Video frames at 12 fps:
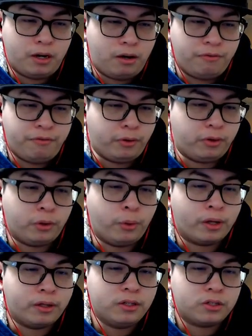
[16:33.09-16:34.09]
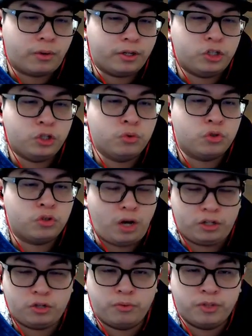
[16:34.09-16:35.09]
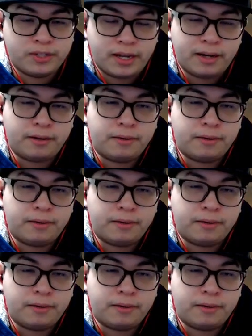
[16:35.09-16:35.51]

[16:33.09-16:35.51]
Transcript: fairly quickly, so I choose not to reset it.